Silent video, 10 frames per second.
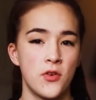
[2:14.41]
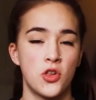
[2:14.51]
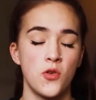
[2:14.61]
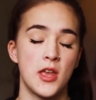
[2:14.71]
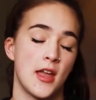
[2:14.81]
you're
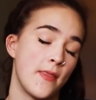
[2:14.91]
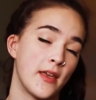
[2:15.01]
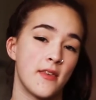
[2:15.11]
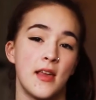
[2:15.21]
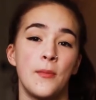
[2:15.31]
shooting in
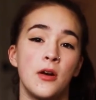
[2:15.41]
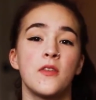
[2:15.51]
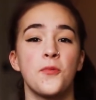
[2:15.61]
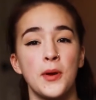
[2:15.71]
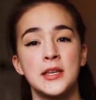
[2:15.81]
like the summer,
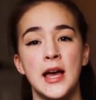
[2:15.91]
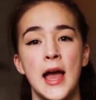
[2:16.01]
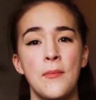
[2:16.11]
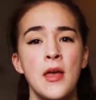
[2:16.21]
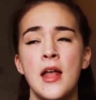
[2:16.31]
the
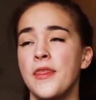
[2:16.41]
springtime,